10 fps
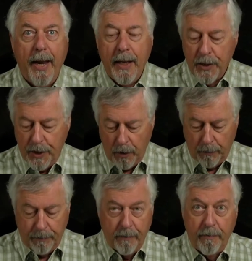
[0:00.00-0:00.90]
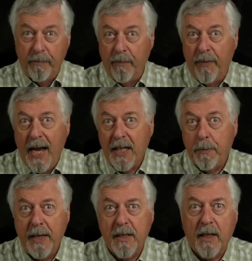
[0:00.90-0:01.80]
So that's
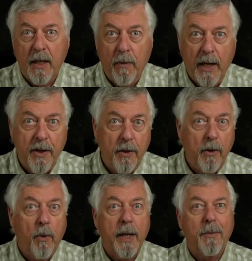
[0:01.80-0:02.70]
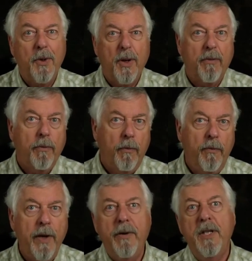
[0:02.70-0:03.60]
basically what I do when I'm doing
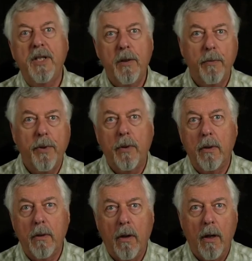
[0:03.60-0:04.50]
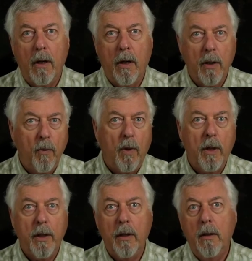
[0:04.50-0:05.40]
very simple
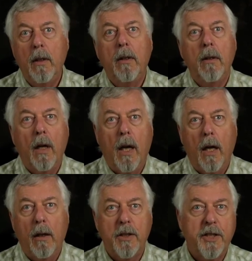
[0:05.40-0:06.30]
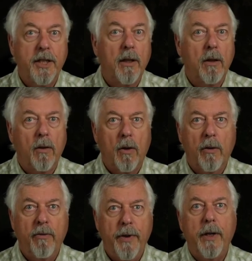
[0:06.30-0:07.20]
on-water still or
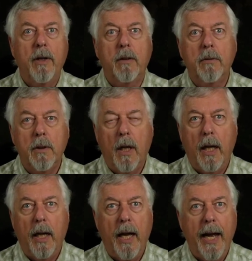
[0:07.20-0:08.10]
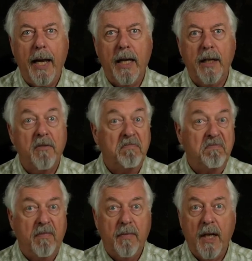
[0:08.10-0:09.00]
video, and
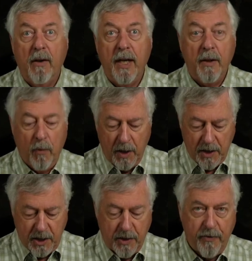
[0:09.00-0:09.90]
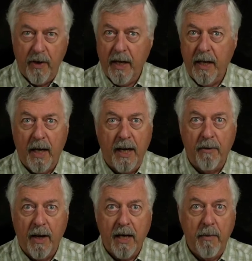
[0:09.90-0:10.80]
you know, it works just fine. I'd
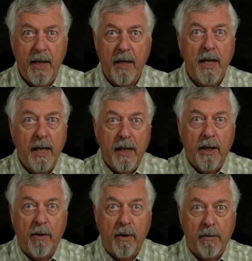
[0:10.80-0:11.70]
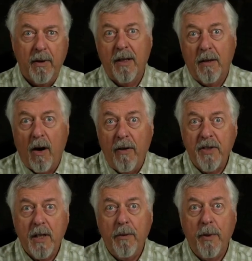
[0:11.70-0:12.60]
recommend, you know,
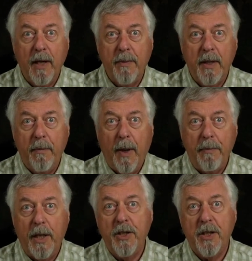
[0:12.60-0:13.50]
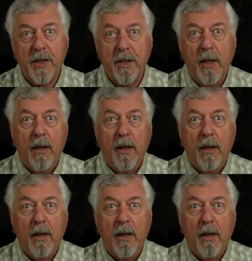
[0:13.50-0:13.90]
obviously we're limited by budgets.